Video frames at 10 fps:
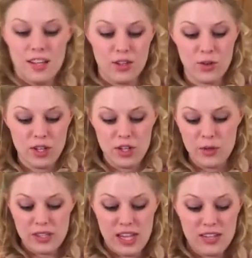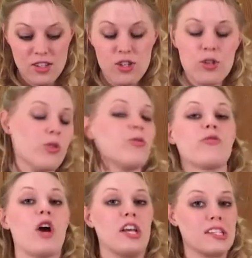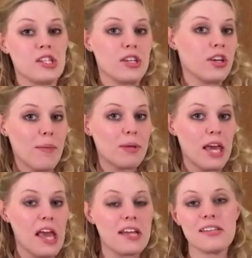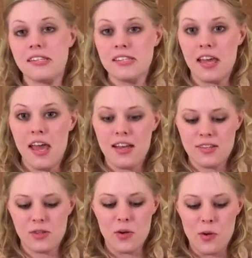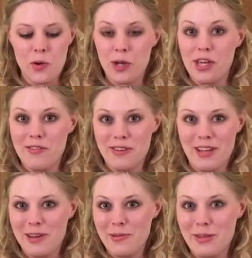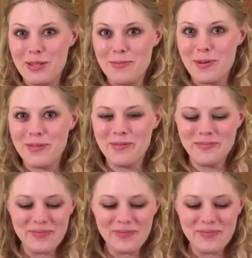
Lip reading: You can use this to frost cupcakes, cakes, or even eat it with a spoon.